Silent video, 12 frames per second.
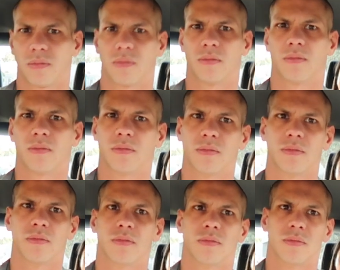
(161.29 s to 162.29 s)

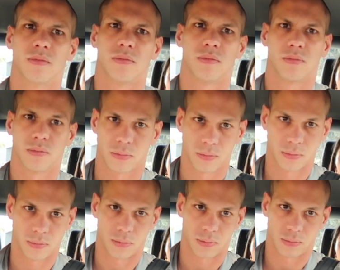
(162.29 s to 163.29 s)

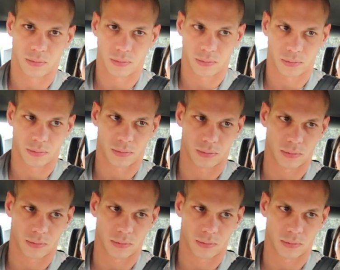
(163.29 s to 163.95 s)
[no speech]